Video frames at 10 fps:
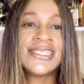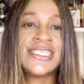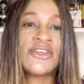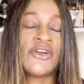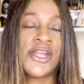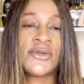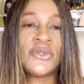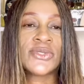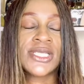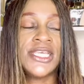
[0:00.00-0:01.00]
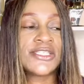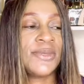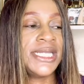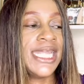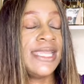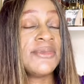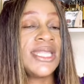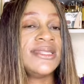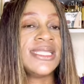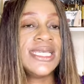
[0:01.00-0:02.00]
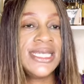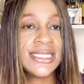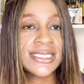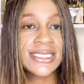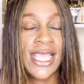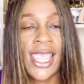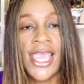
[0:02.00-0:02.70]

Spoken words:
Sea Chronicles is my name, and this